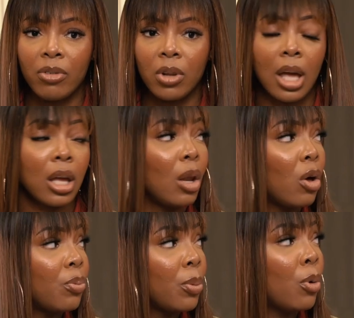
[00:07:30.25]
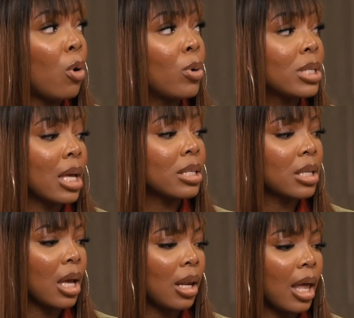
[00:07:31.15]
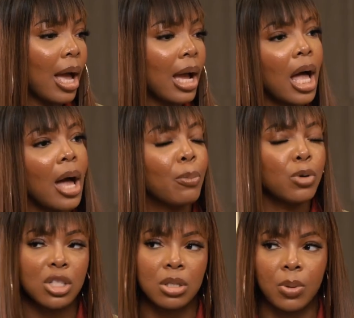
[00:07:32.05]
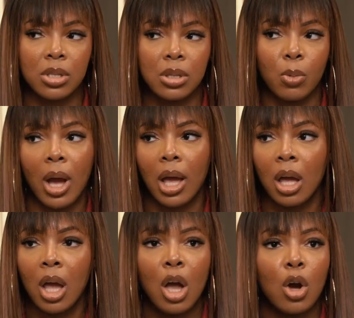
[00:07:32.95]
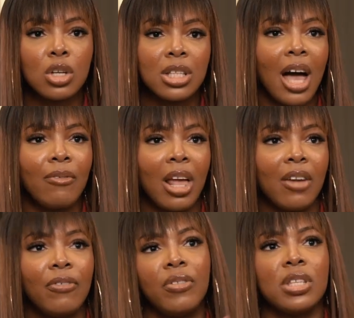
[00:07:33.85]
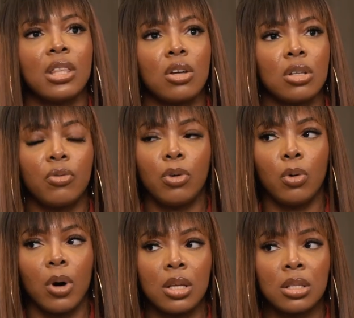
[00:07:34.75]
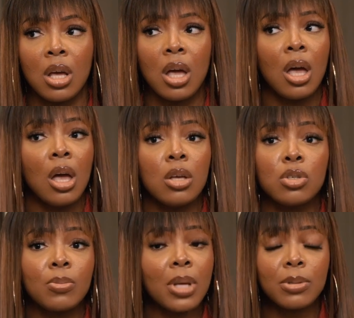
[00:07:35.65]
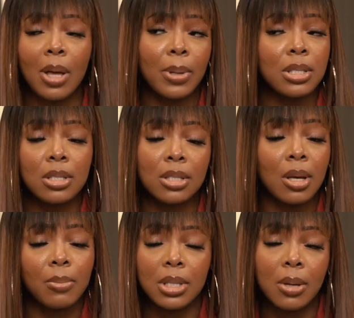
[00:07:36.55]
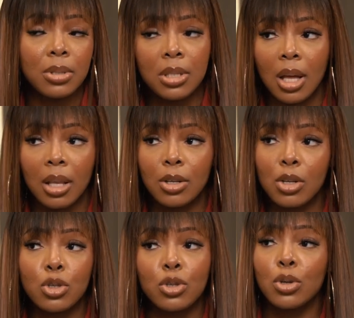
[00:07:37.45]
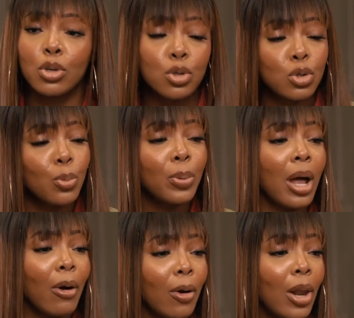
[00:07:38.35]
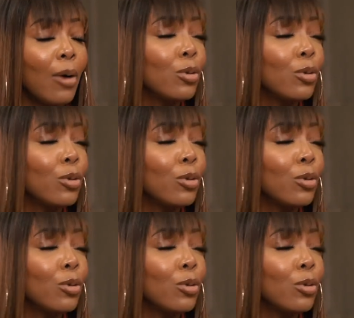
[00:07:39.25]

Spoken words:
I feel like a lot of people always get scared. Like, I can't approach this person. Why? Because they have like 50,000 followers. Sometimes that person's DM is empty and they're just snooping around.